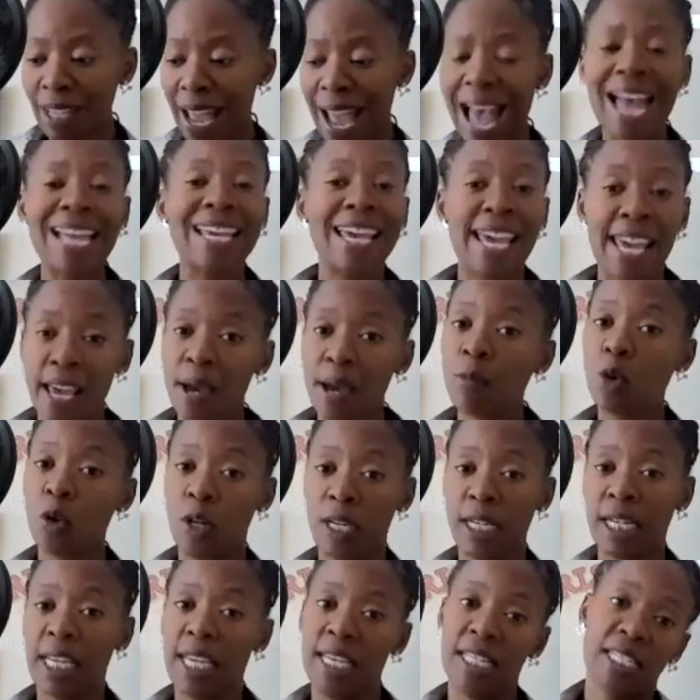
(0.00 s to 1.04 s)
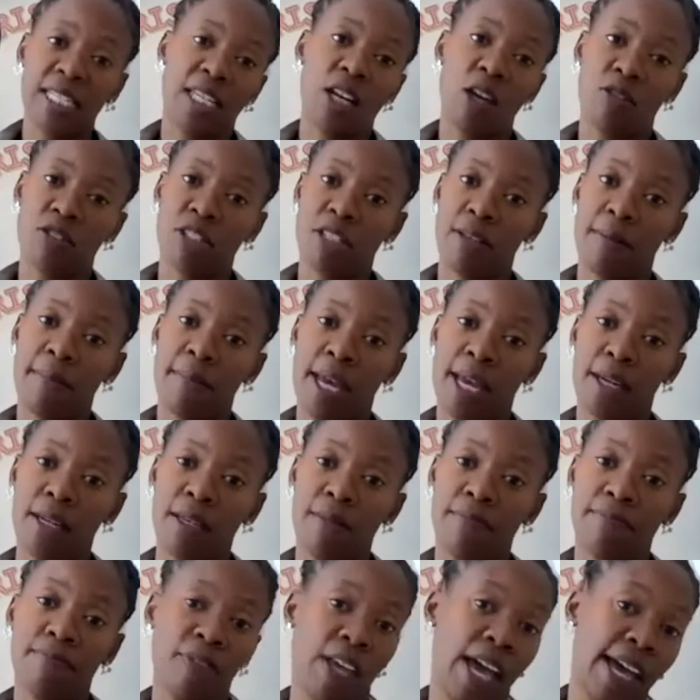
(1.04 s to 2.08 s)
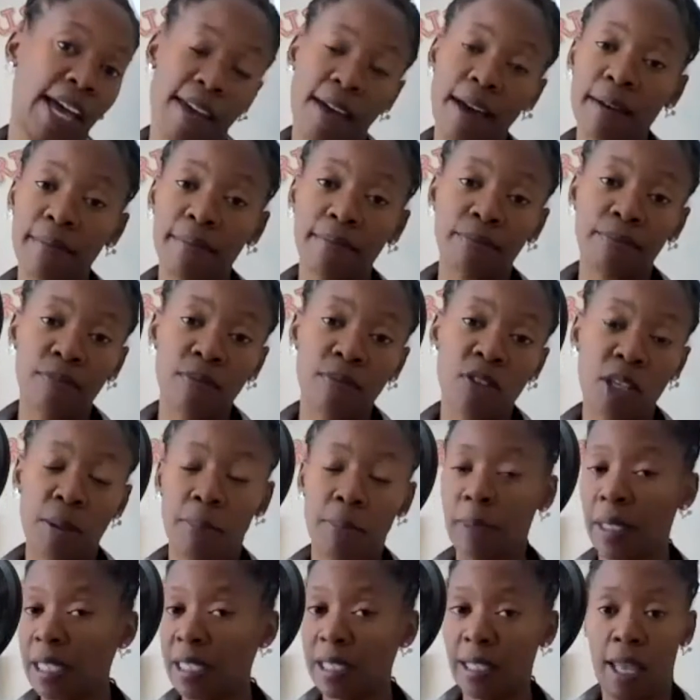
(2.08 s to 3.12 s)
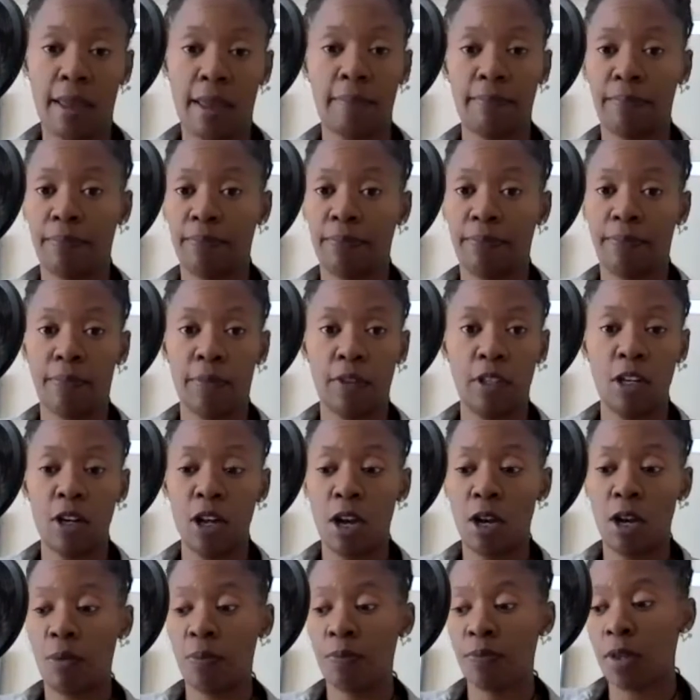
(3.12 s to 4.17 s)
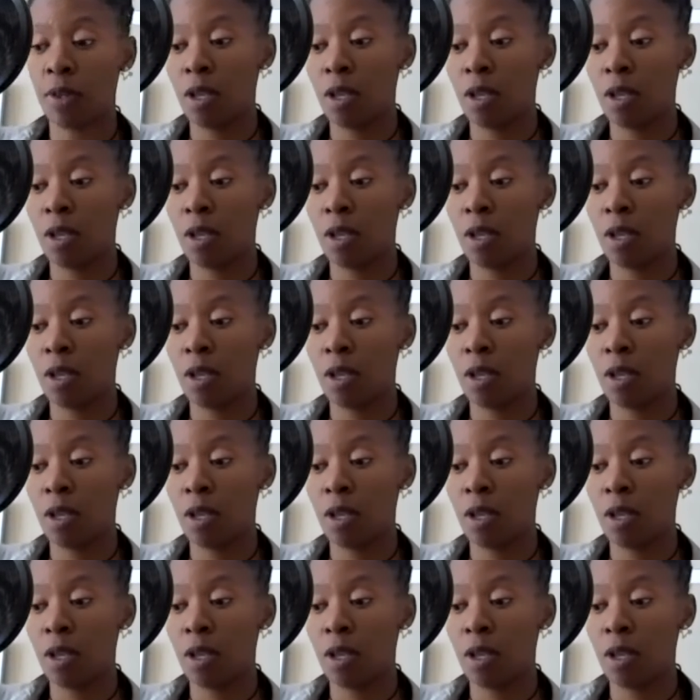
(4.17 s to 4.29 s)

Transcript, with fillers: I am going to get to know somebody. I am, simple as that, you know?